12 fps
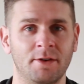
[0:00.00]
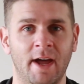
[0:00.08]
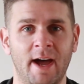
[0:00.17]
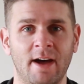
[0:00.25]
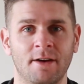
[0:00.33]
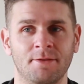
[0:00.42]

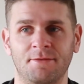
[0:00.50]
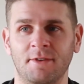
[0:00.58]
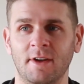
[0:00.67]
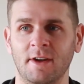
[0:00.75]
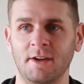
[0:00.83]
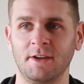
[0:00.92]

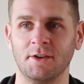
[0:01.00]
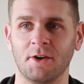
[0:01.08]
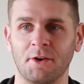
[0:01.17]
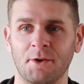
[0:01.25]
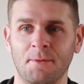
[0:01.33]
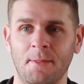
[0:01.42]
have,
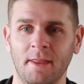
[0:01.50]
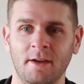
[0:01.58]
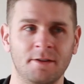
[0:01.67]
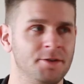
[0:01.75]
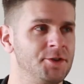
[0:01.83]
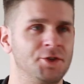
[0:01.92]

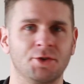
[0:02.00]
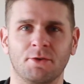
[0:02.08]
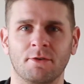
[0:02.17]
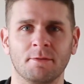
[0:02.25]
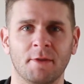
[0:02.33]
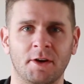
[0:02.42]

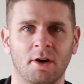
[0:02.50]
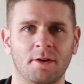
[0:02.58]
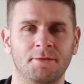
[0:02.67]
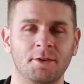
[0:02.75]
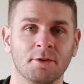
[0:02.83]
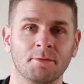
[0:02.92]
sugar in my
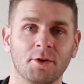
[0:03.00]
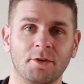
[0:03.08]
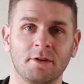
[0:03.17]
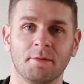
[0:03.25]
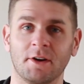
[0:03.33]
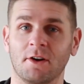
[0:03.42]
coffee or
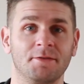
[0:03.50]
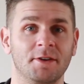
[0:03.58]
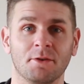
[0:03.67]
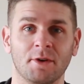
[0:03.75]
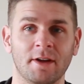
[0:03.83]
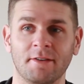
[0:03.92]
milk in my coffee
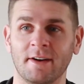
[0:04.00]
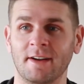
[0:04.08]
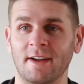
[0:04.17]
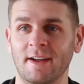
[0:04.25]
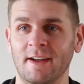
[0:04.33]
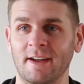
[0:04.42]
or whatever,
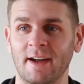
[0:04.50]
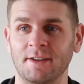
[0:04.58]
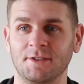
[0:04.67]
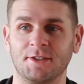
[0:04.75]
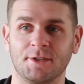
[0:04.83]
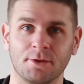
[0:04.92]

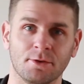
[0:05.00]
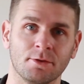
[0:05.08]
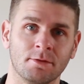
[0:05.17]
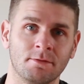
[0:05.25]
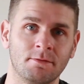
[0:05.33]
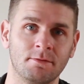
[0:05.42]
and
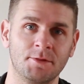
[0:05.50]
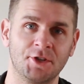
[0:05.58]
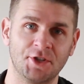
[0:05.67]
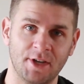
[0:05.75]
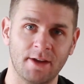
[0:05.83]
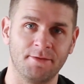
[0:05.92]
still
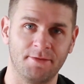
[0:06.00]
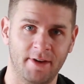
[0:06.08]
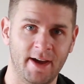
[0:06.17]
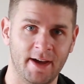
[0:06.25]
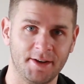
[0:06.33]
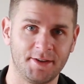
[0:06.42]
shed
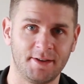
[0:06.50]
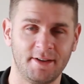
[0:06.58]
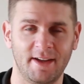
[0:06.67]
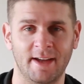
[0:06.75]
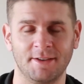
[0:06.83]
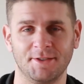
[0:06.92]
fat.
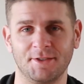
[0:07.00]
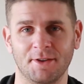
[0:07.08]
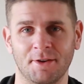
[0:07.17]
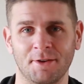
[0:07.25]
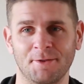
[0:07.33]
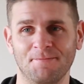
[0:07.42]
And
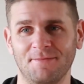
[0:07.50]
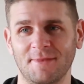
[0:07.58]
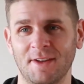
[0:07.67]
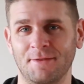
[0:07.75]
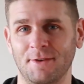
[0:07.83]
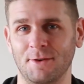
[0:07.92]
so
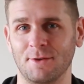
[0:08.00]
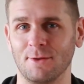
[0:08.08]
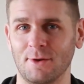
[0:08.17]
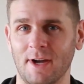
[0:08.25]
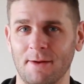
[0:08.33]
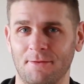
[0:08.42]
if you
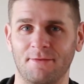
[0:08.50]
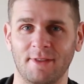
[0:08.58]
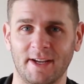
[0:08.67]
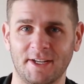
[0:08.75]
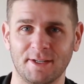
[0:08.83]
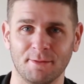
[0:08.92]
look up
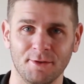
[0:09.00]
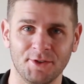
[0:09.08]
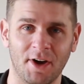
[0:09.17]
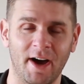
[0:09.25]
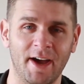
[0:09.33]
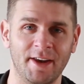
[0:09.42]
flexible
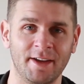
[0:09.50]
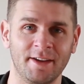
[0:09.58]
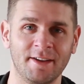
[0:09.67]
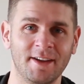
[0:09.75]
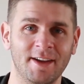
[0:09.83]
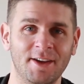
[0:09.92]
dieting,